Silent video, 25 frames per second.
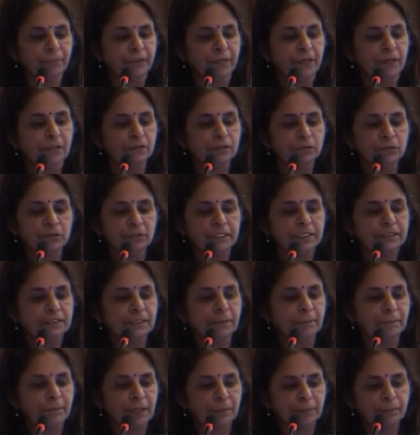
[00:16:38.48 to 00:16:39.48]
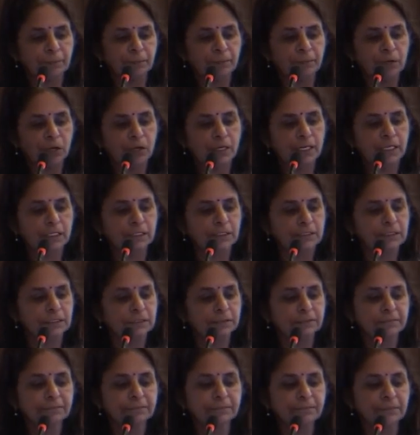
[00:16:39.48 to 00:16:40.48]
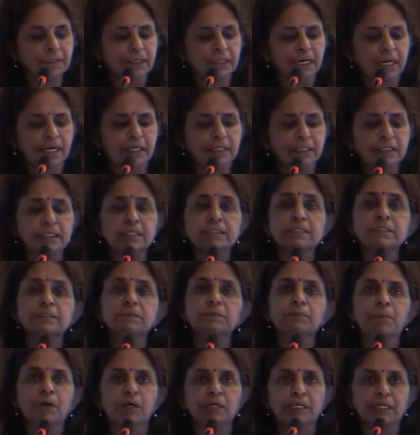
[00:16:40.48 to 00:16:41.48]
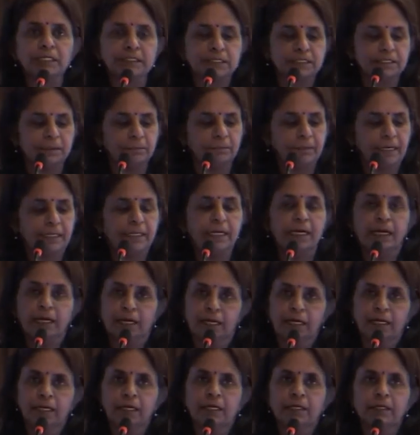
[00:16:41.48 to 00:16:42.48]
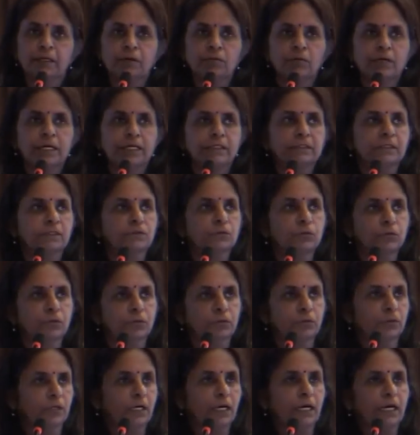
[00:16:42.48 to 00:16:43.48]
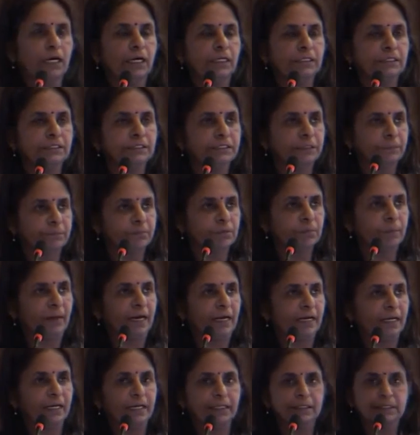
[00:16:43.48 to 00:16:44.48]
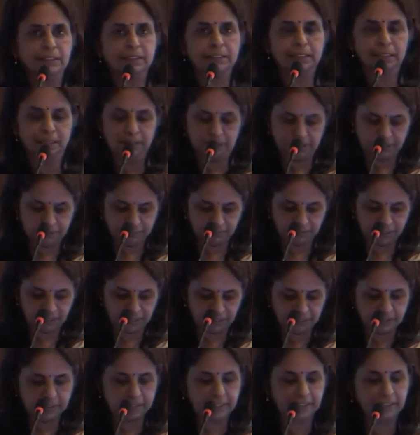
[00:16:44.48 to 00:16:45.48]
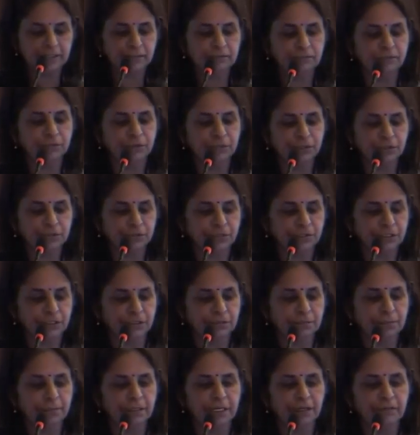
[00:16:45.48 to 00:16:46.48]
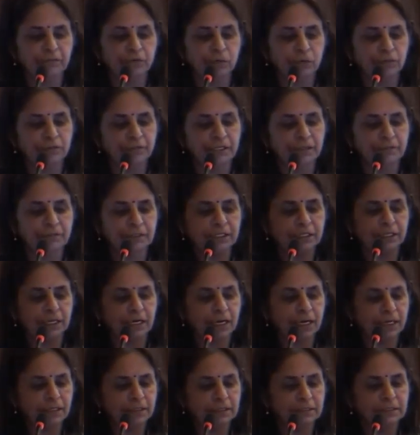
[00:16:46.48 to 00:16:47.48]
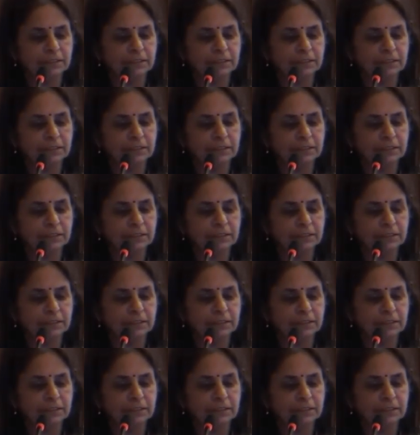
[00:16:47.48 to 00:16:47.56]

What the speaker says: So these are paper products, and this is polyester metal, like the kurkura and chips packets and various things, which is just being woven with grass.